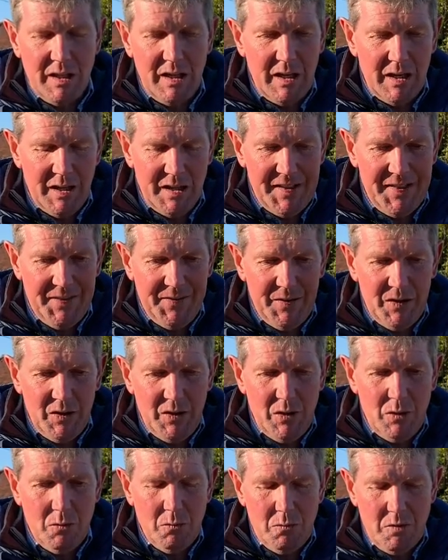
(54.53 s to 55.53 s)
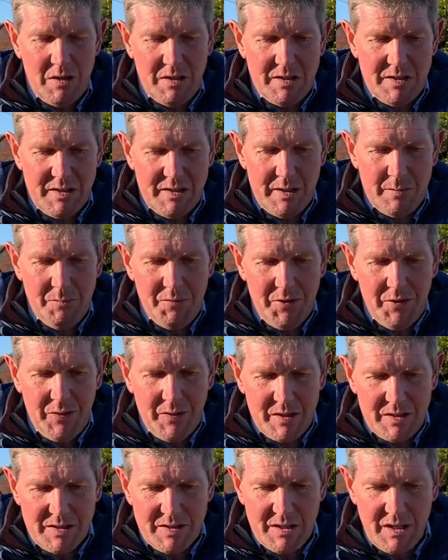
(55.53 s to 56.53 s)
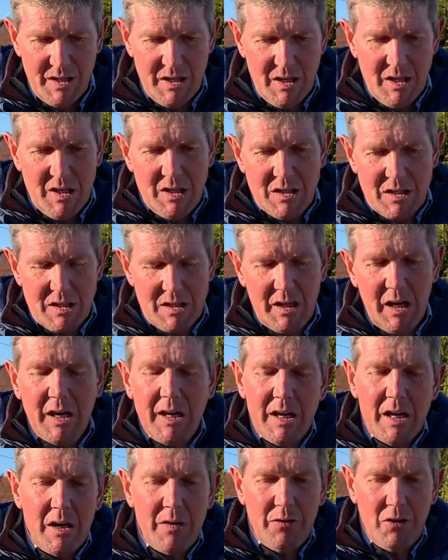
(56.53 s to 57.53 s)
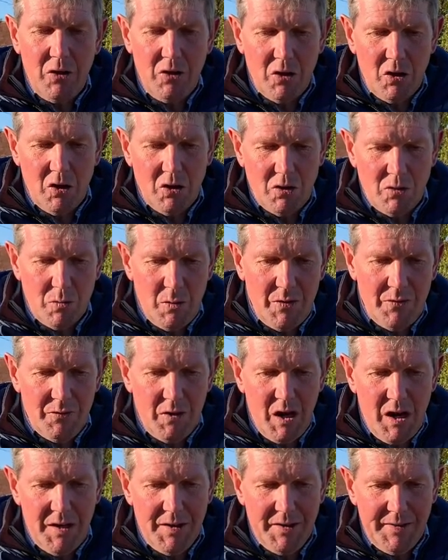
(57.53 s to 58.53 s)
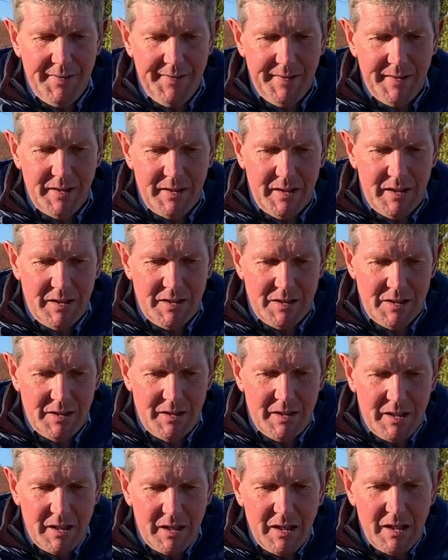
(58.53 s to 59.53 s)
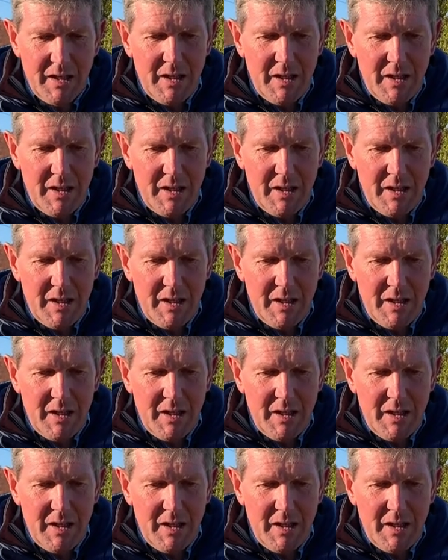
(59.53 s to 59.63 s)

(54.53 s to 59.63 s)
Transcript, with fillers: And I feel that it's something that's slightly overlooked with riders that actually